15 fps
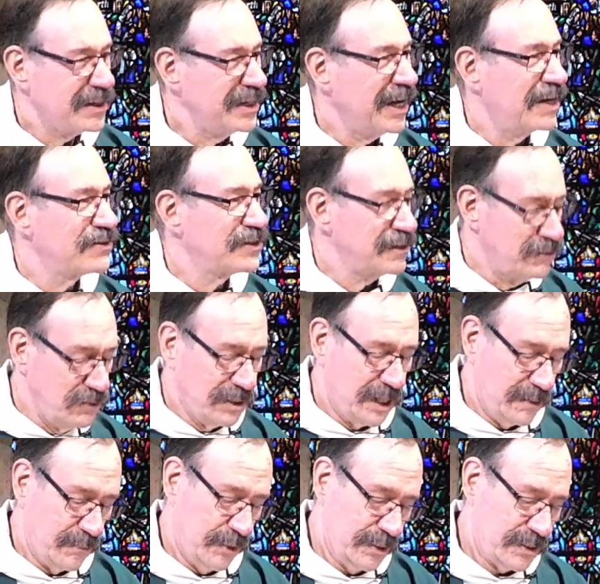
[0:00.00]
guests and
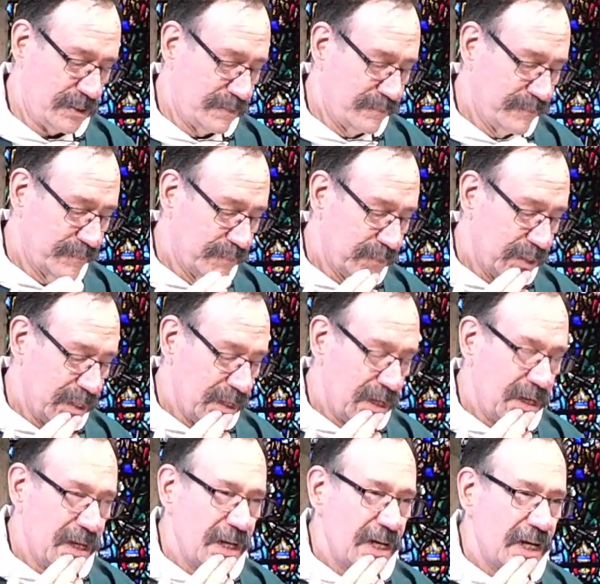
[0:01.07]
newcomers.
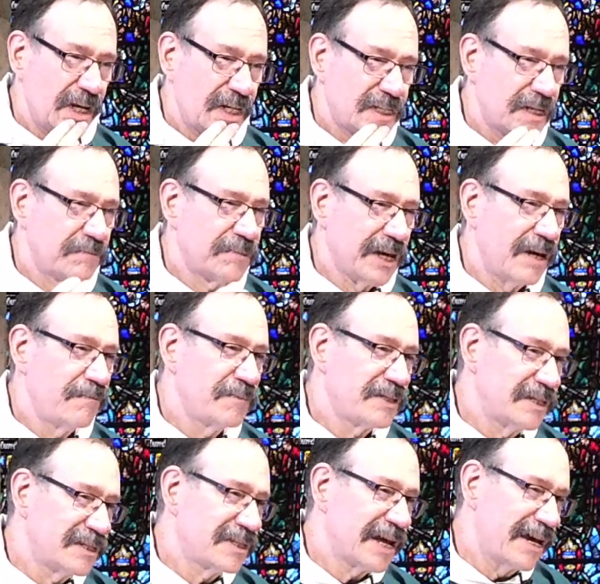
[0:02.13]
And sometimes
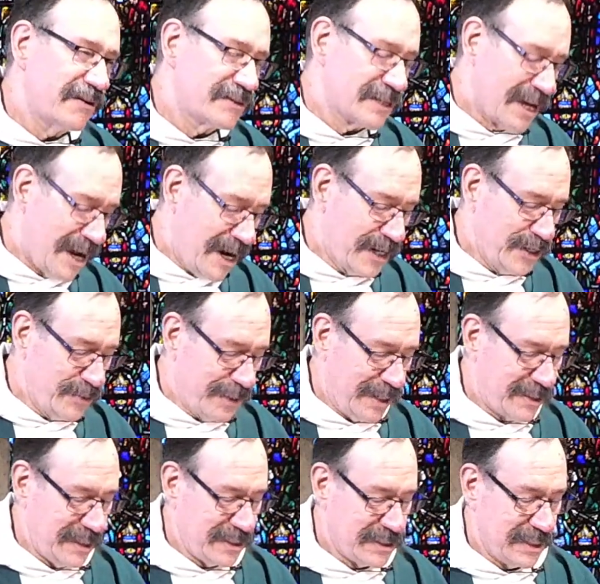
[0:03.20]
insiders argue about
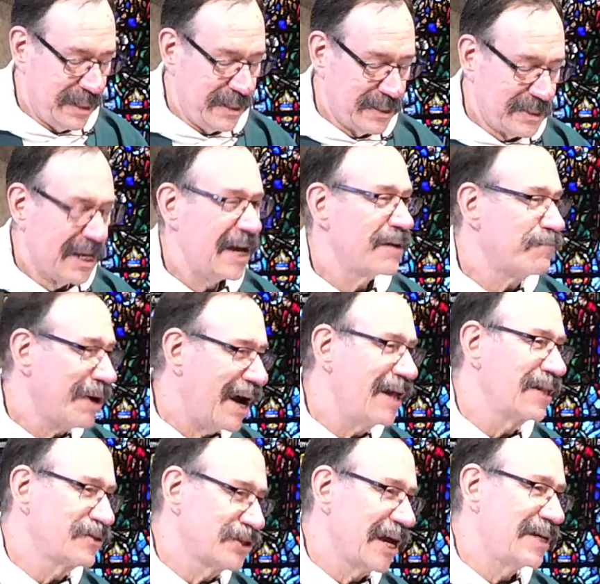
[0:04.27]
these things, and I
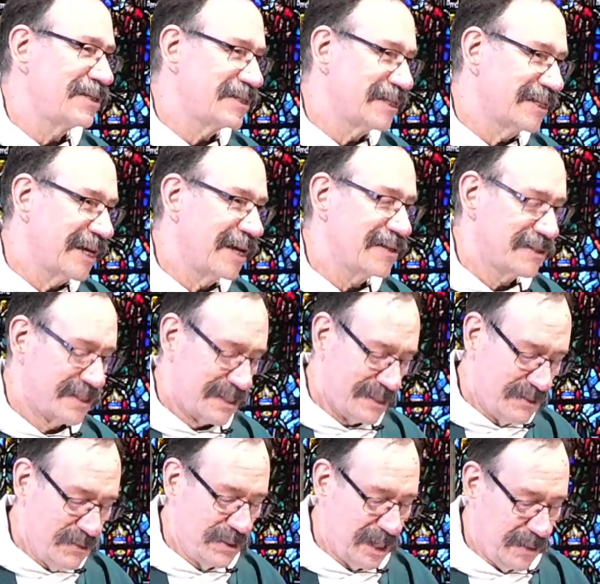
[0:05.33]
apologize to guests and
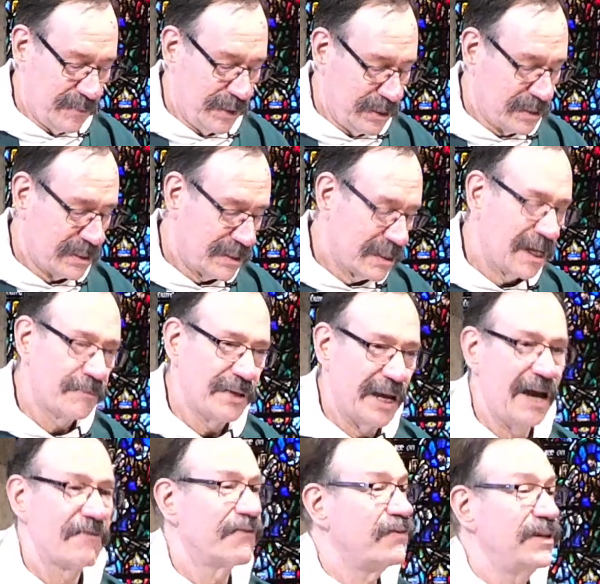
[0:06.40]
newcomers on
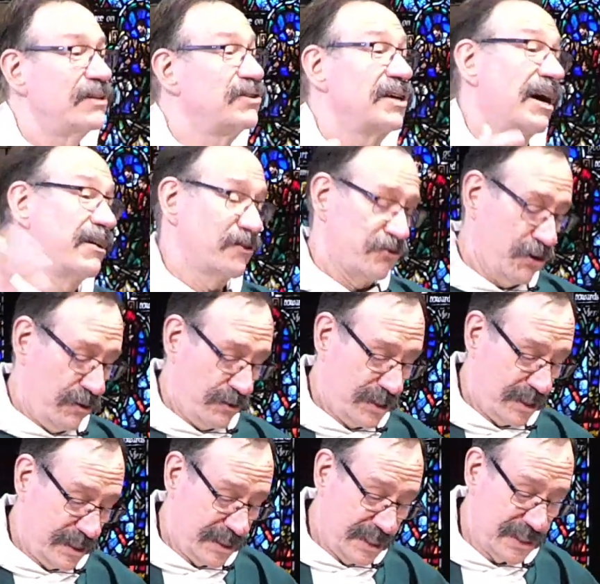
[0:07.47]
behalf of the entire church,
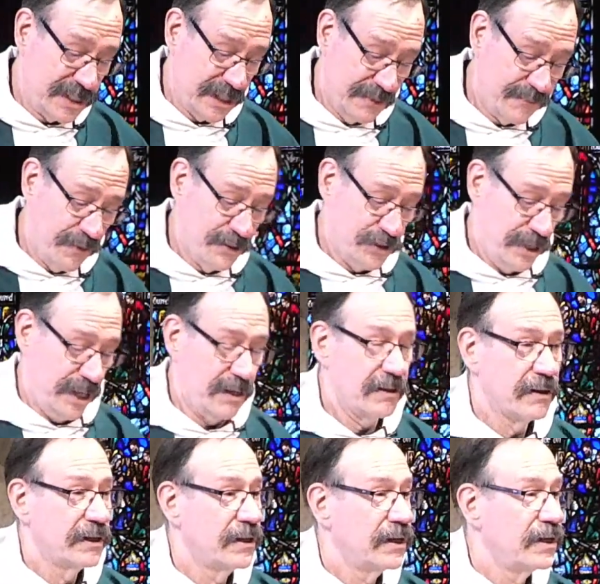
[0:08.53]
because this is unfortunate.
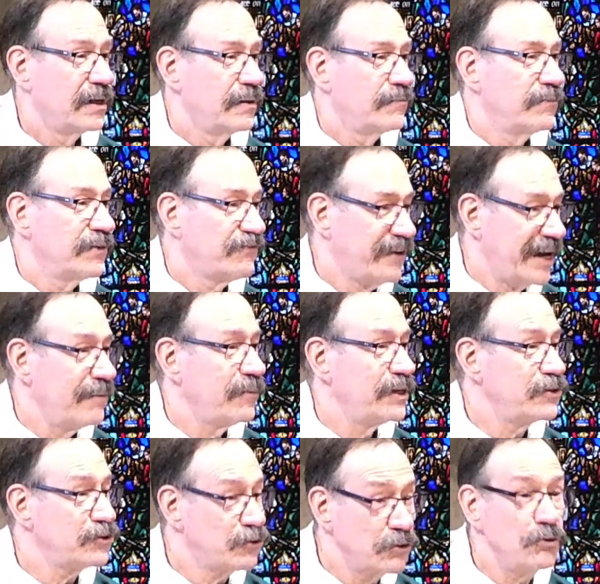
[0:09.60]
But
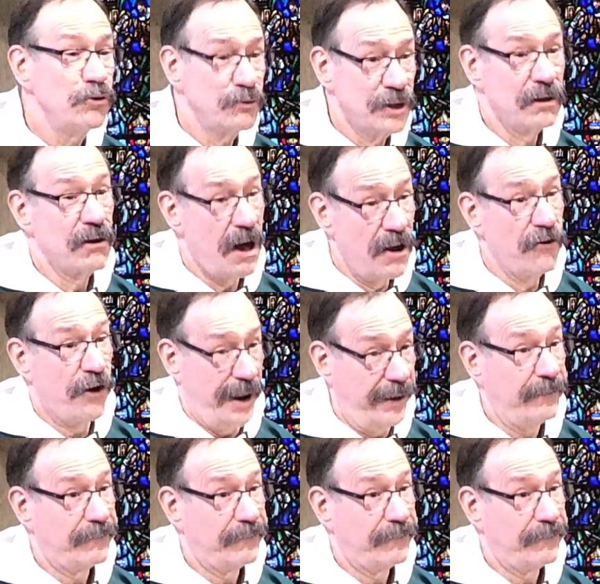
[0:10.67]
families do their laundry.